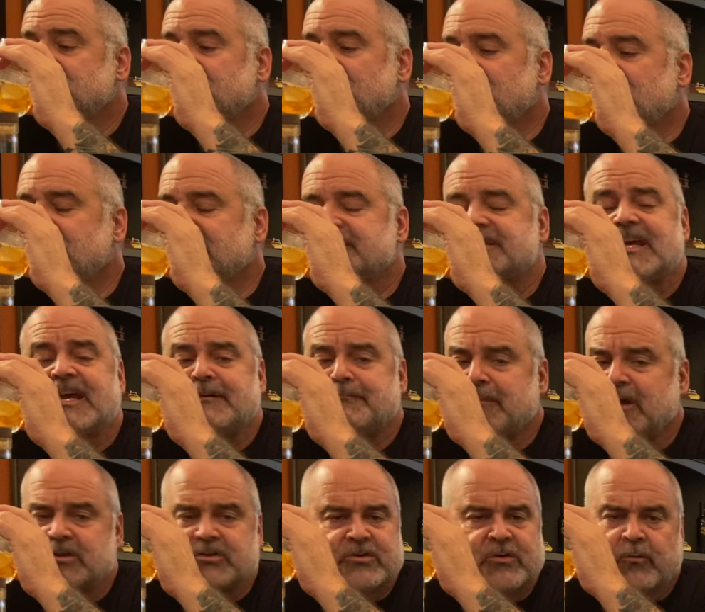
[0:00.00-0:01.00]
uh, tape
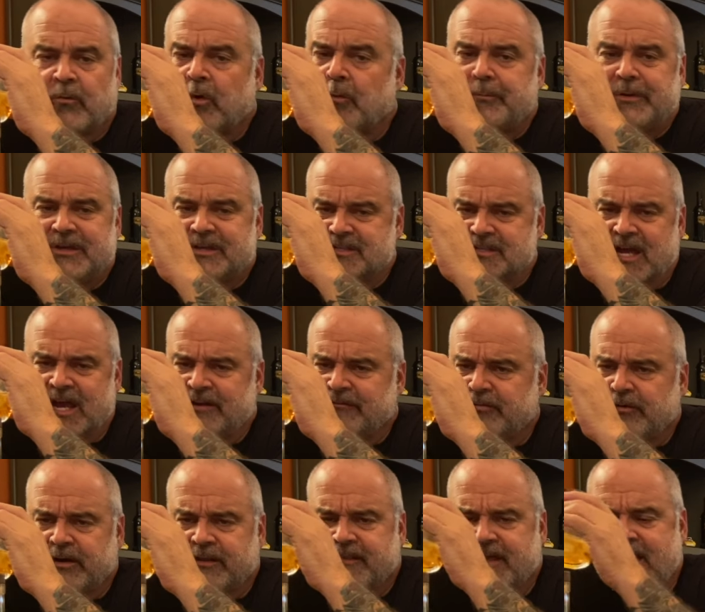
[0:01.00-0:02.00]
measure won't be designed
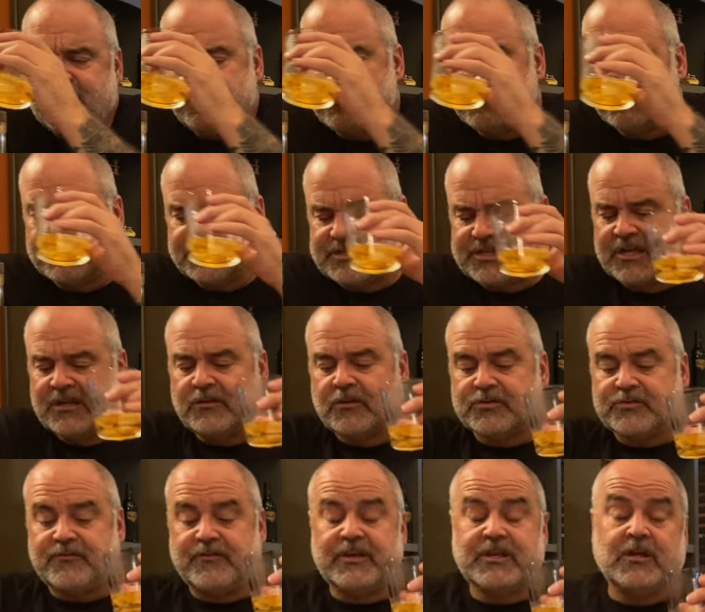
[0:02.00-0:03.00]
for any of that. And you can see in
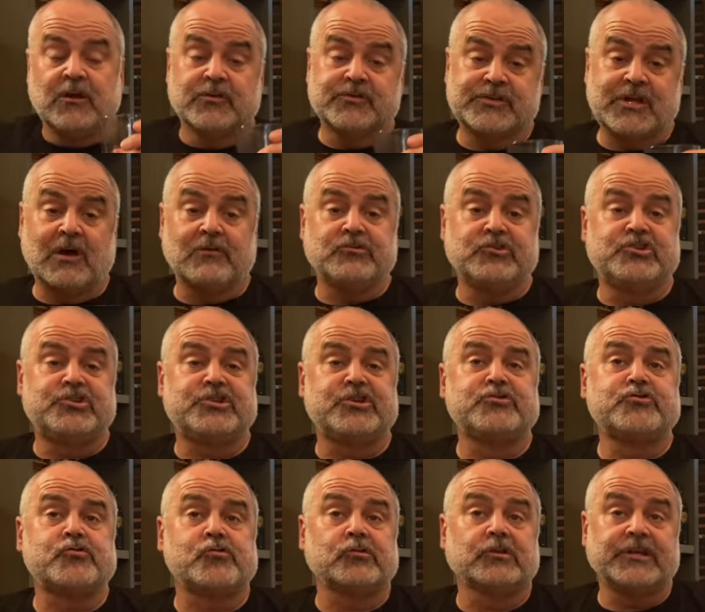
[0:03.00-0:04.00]
those videos how
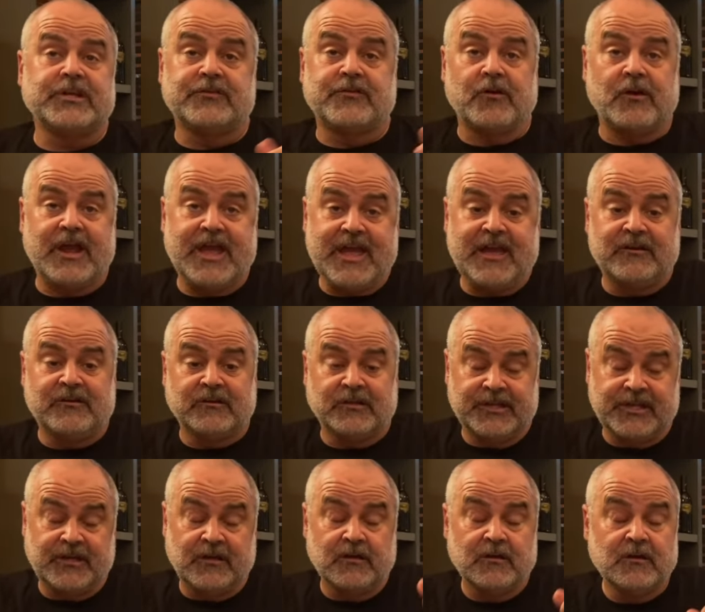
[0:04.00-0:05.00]
gingerly they're
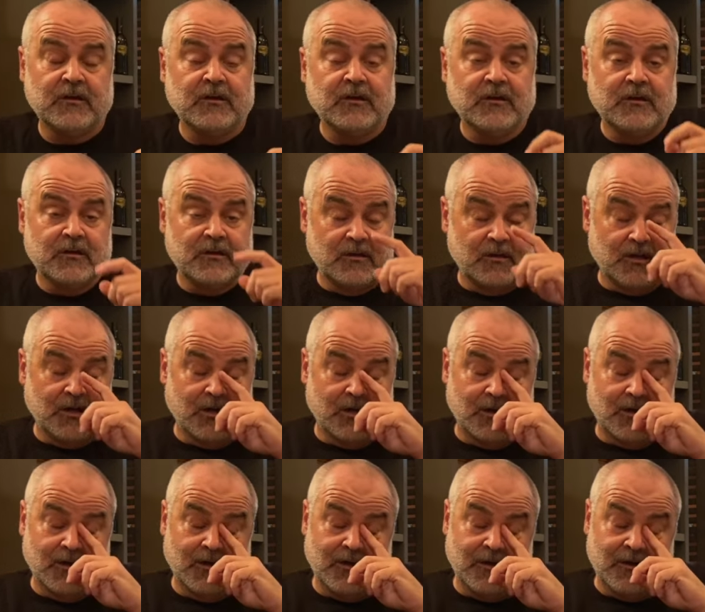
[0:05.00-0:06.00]
handling uh,
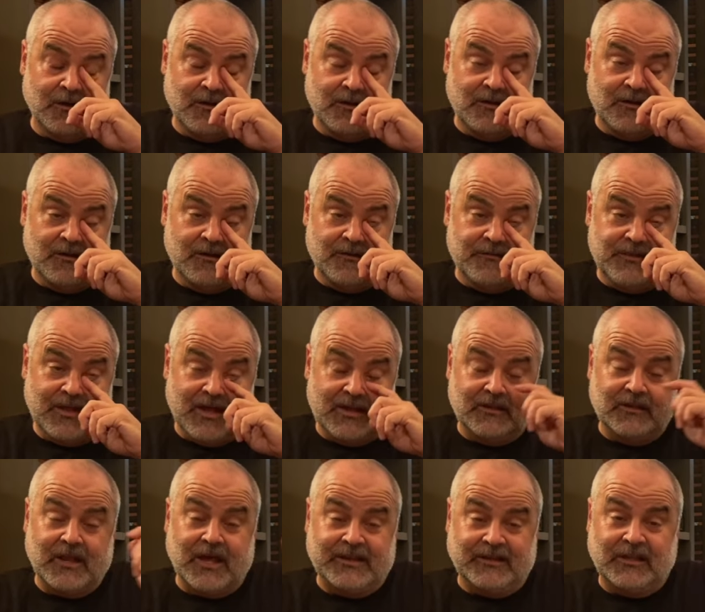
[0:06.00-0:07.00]
that
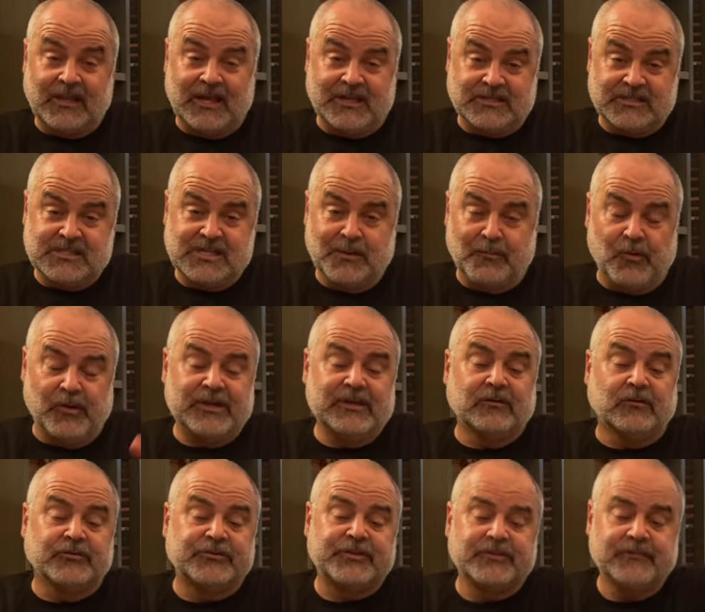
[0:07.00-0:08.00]
lightsaber
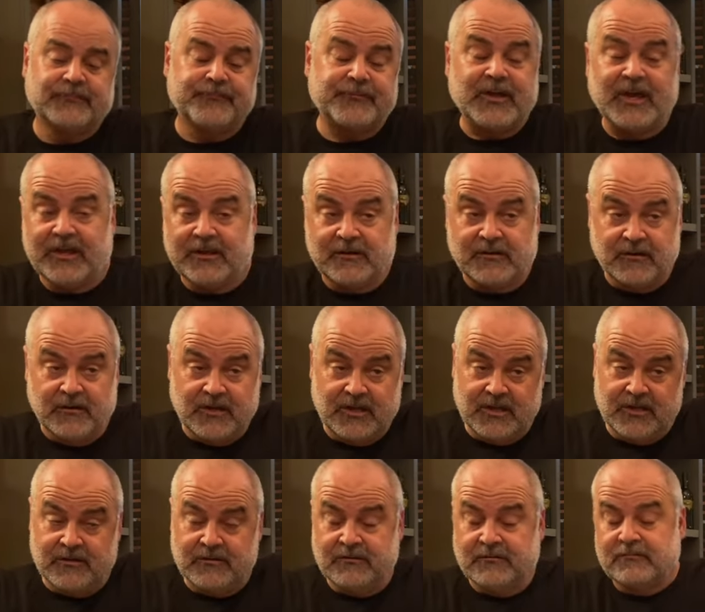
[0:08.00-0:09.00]
hilt and,
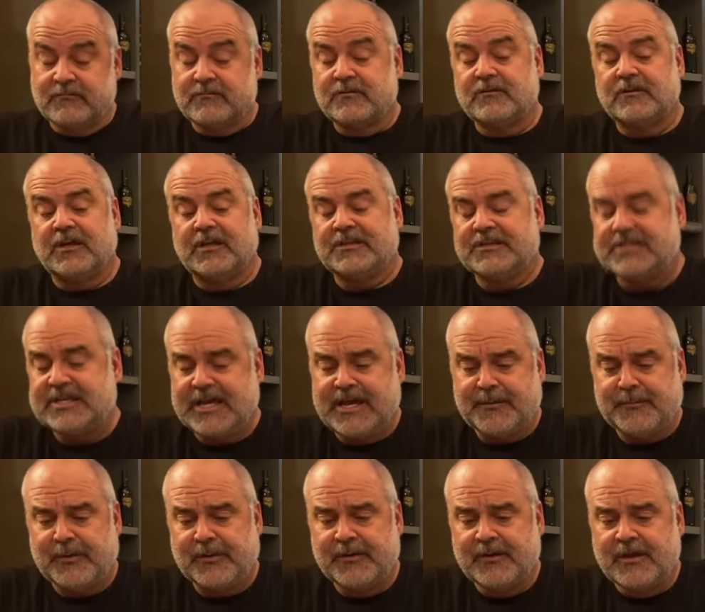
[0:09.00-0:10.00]
and, and
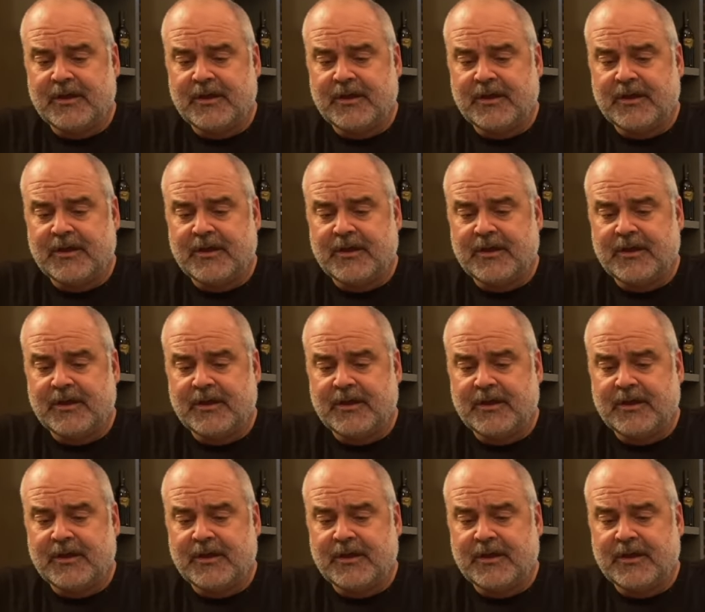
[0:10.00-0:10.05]
tape.